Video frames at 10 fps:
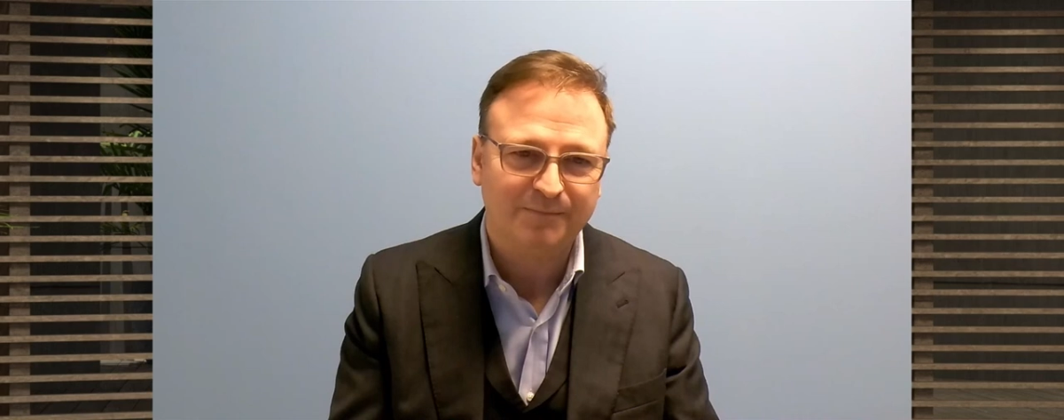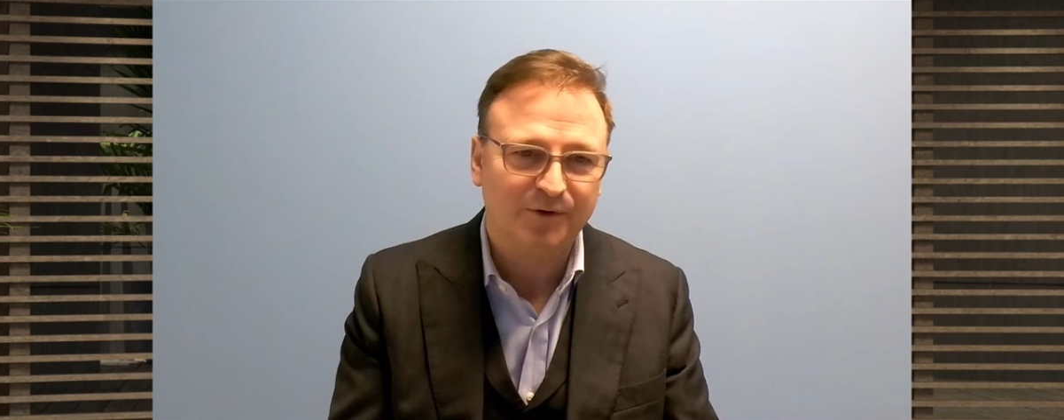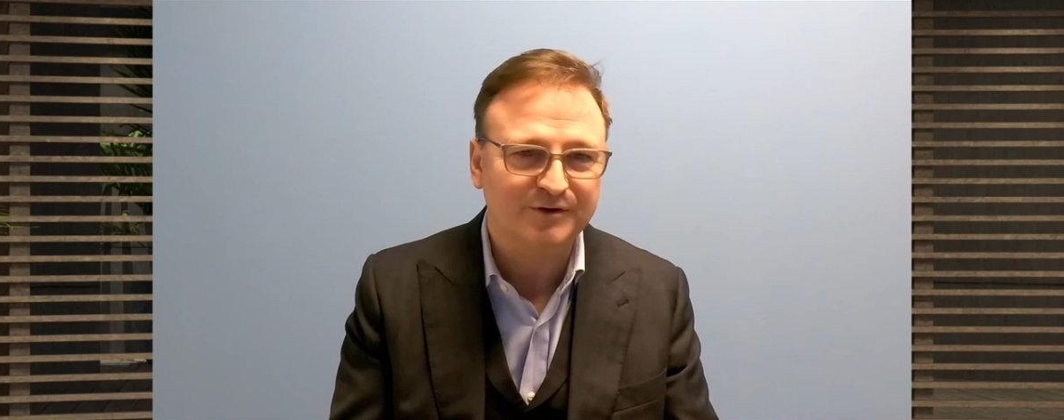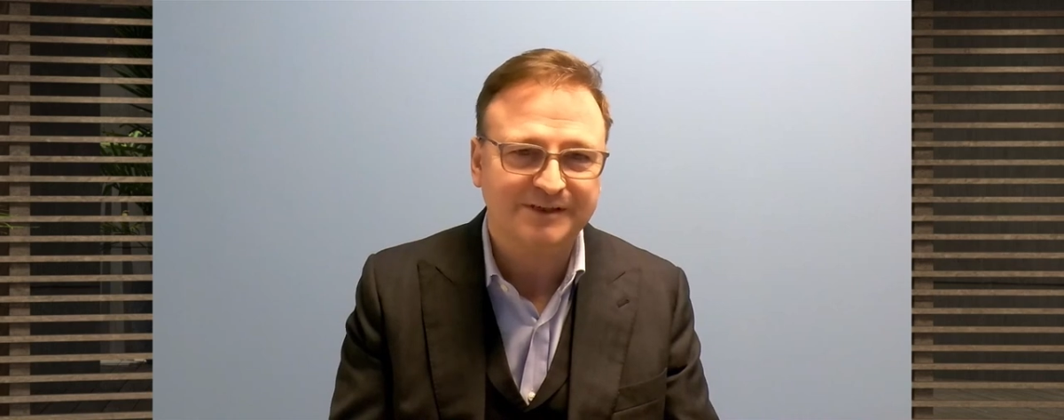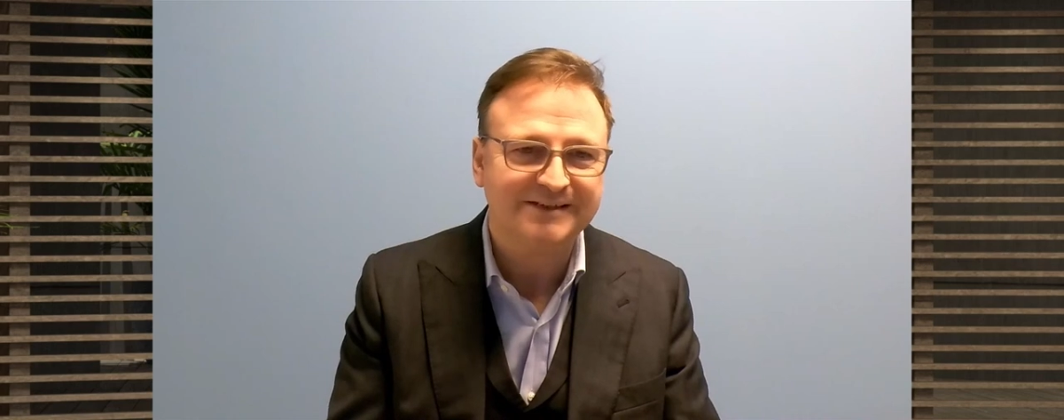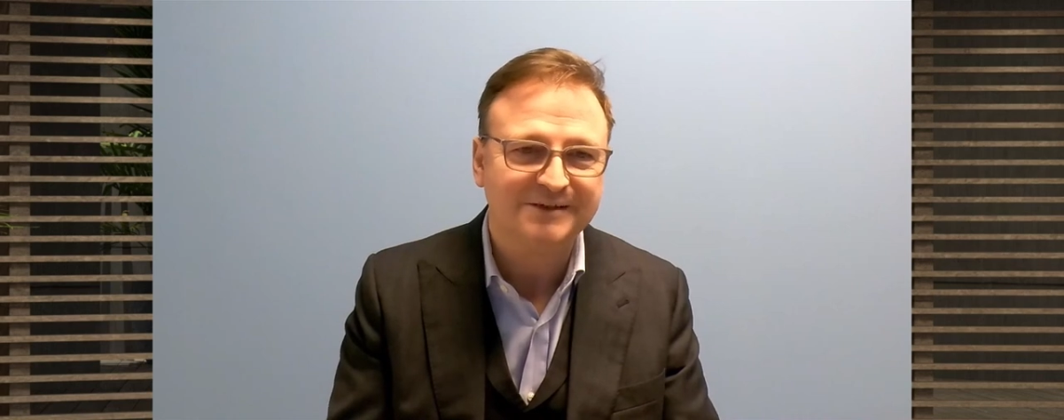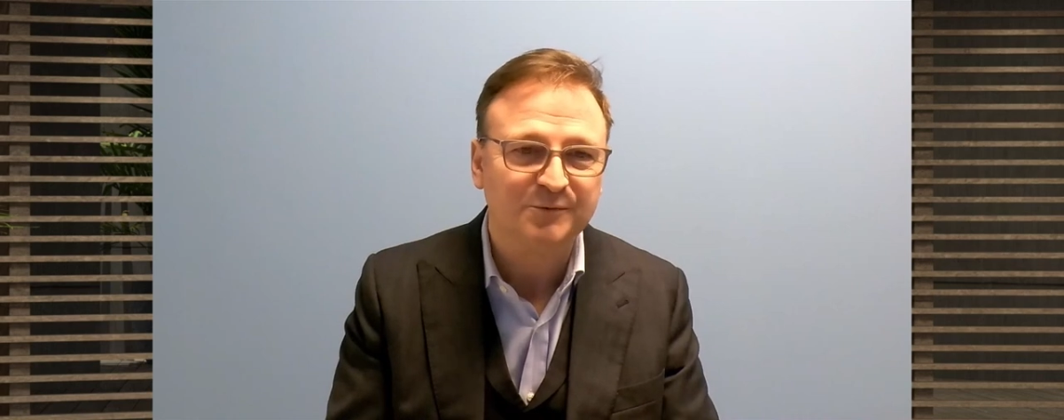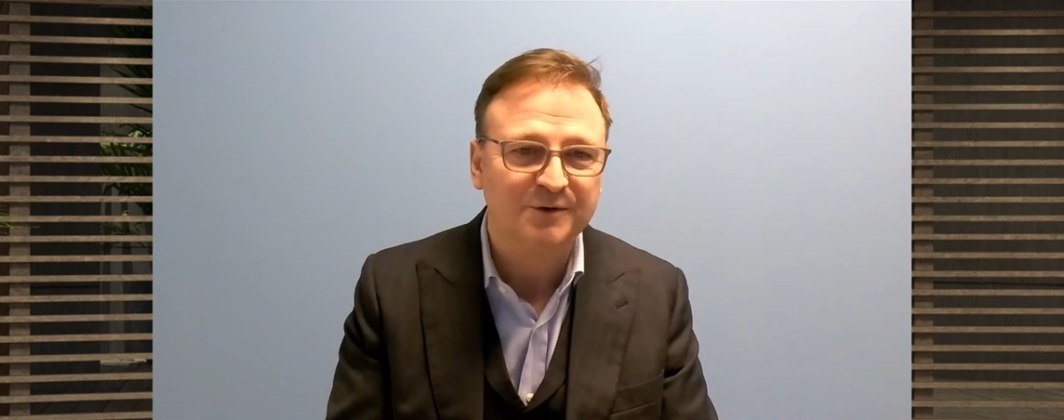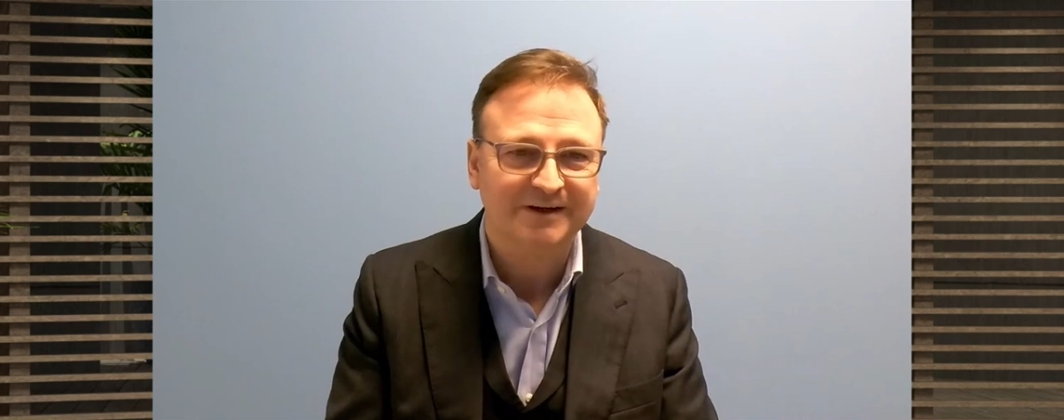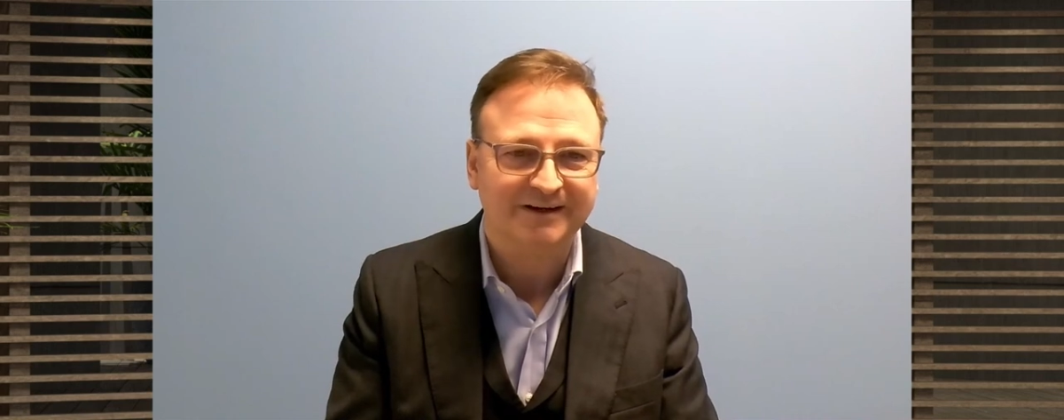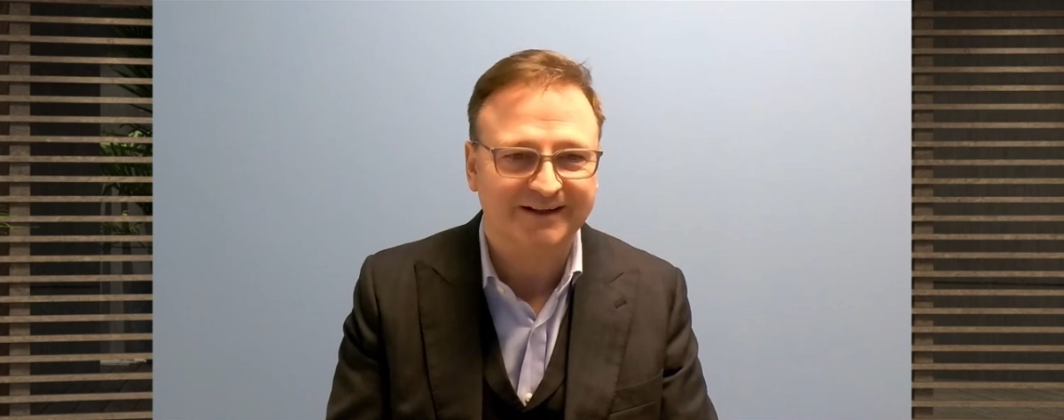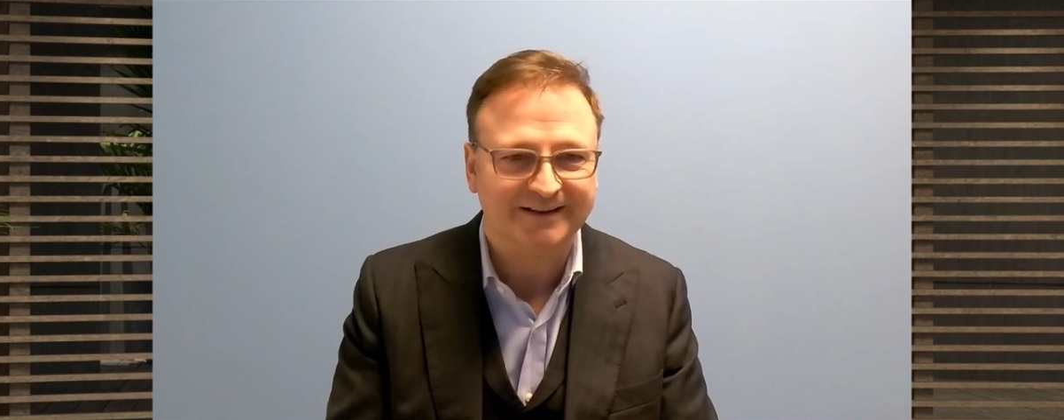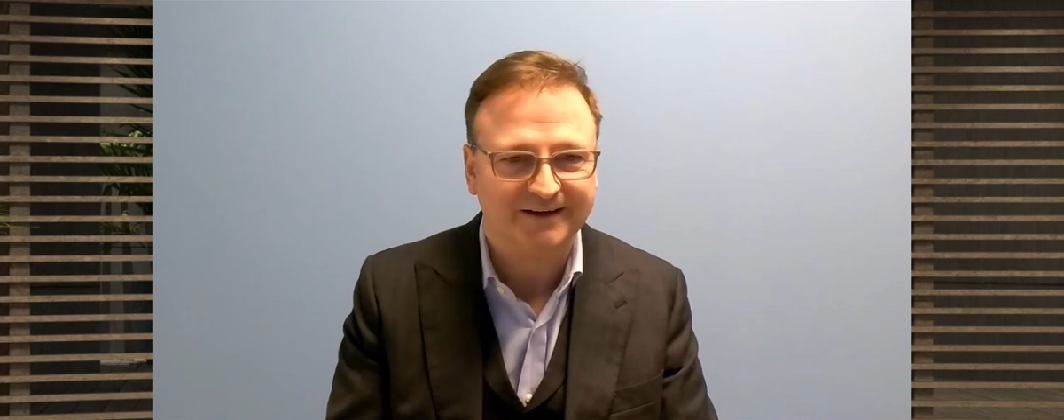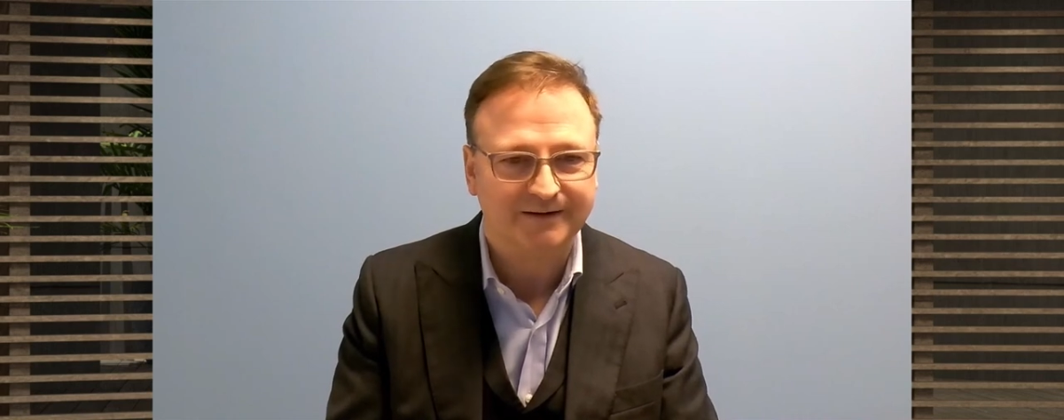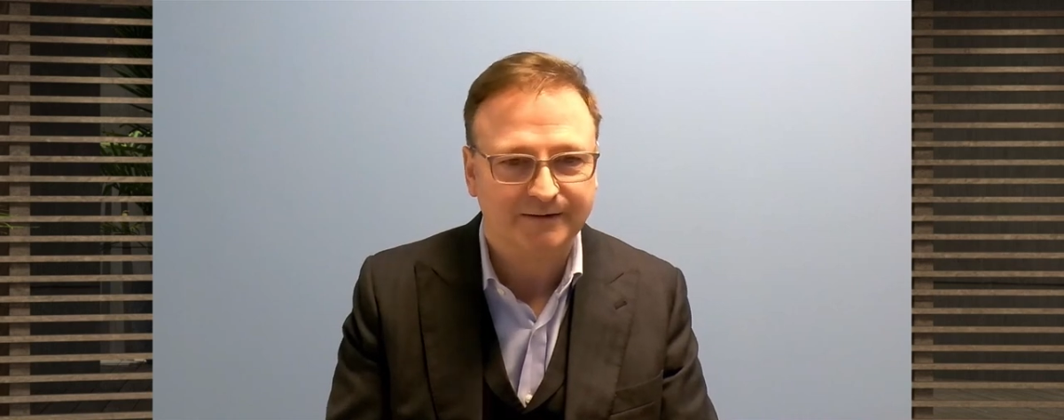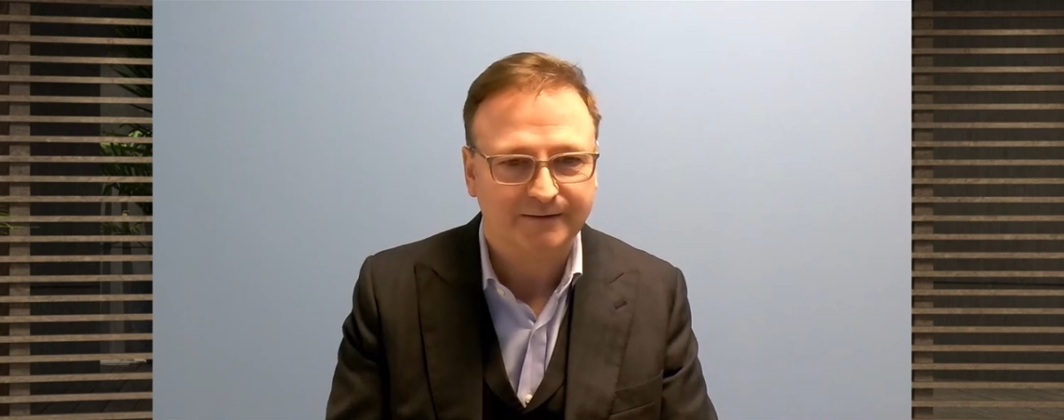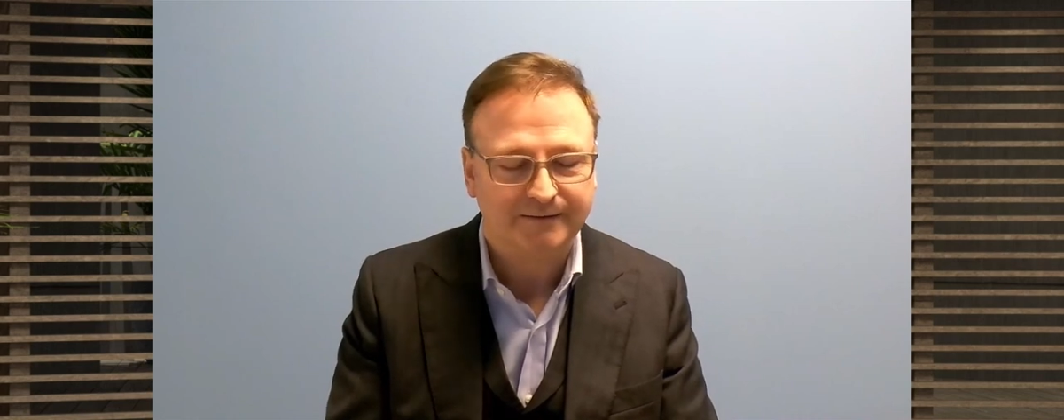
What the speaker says: democracy doesn't work like that.